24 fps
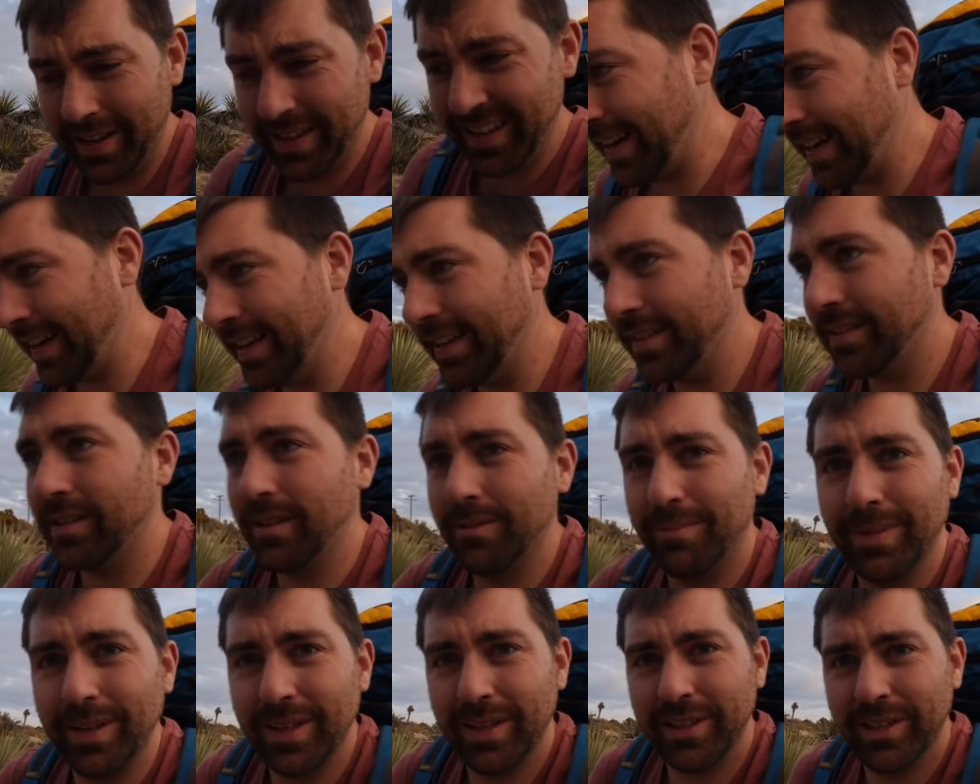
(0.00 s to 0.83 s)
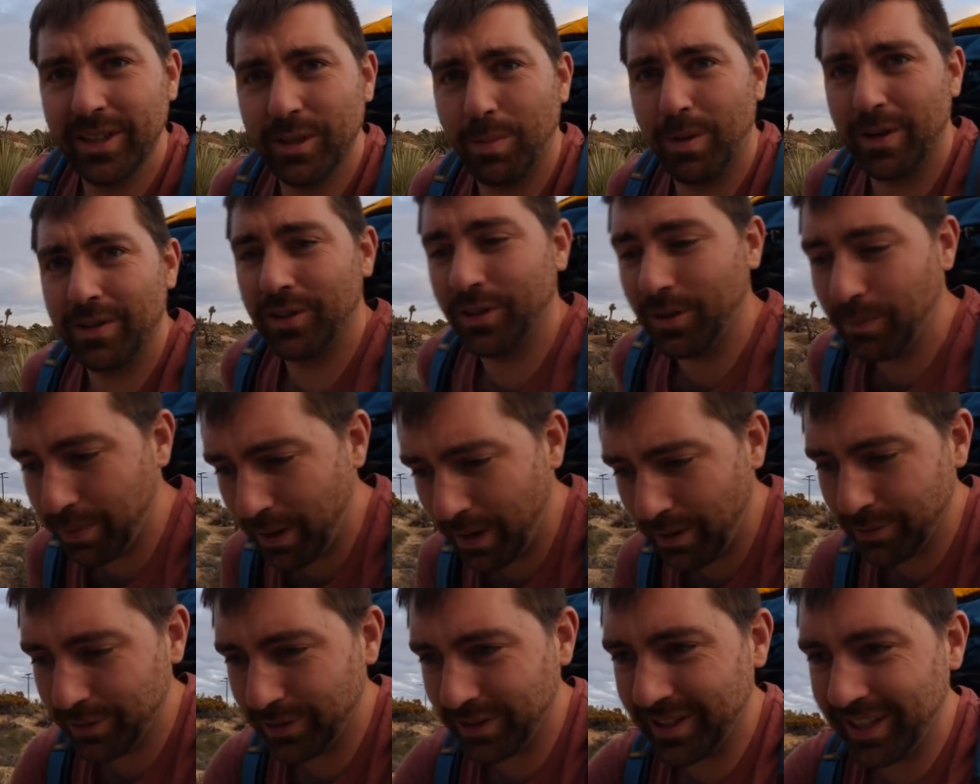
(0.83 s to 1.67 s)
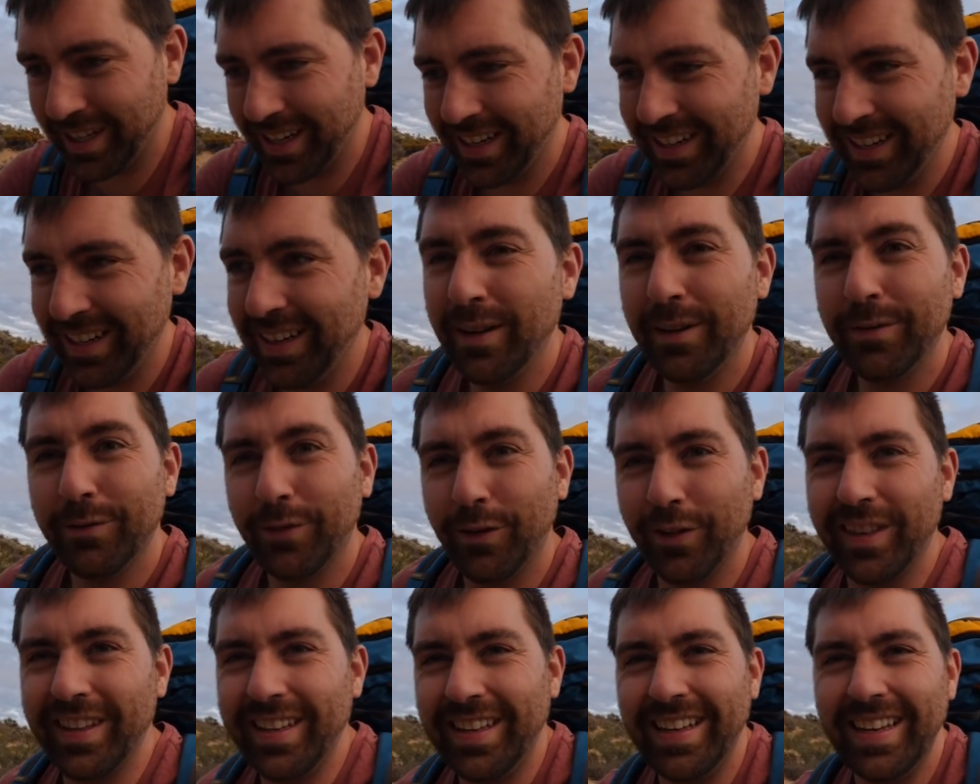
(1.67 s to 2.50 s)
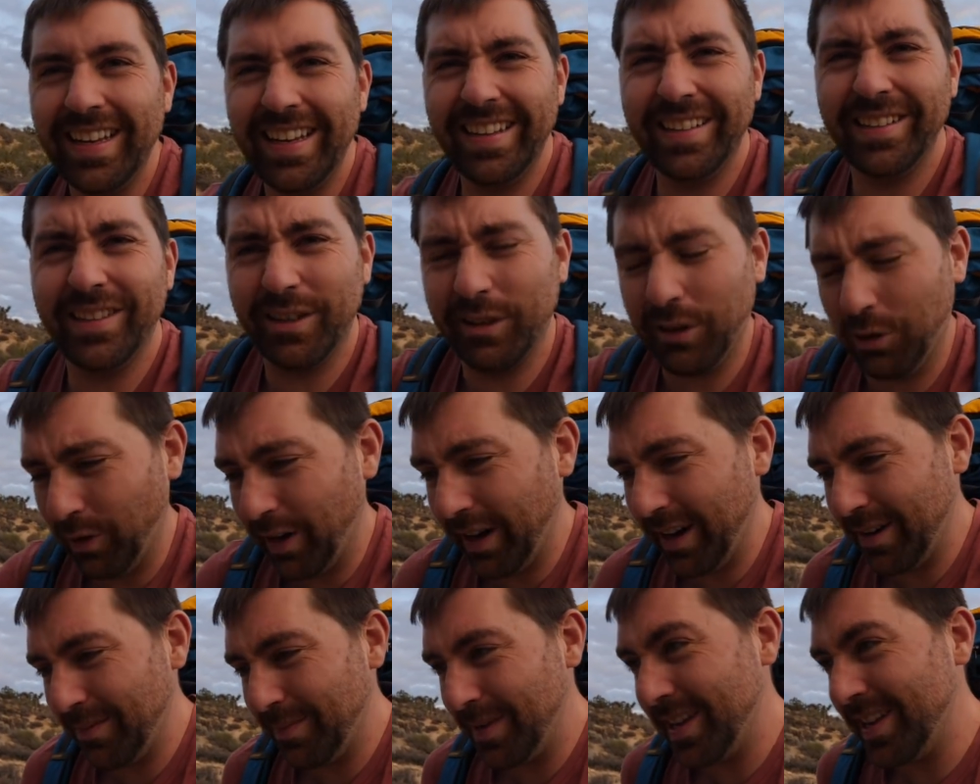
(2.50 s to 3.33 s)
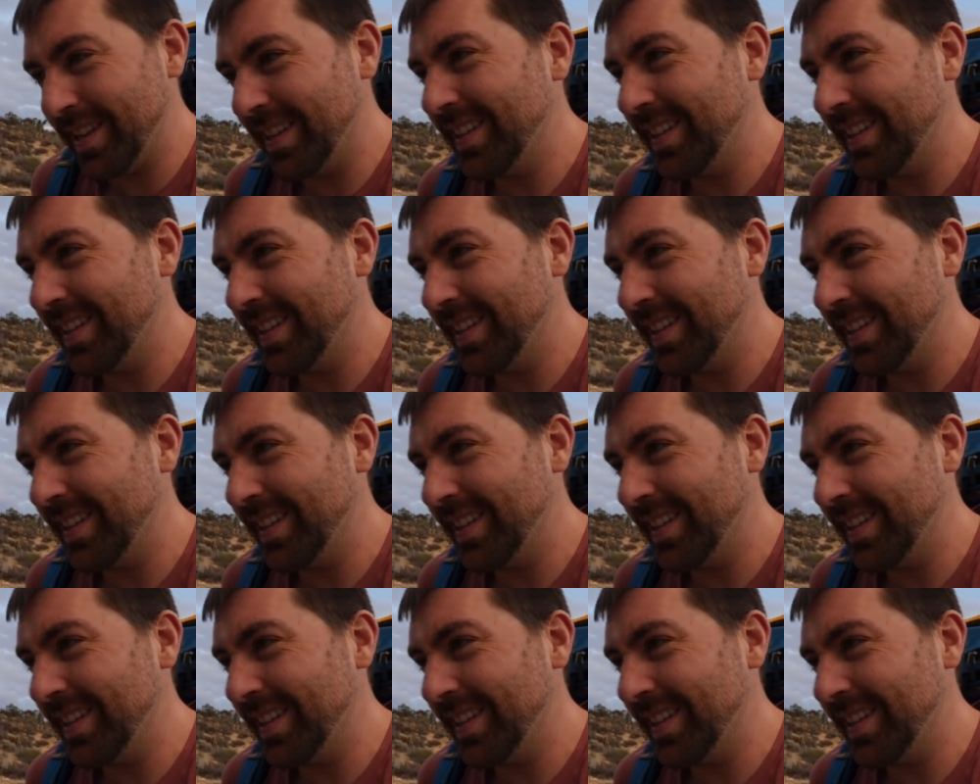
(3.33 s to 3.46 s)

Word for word: Gotta get some sponsored posts for the Instagram.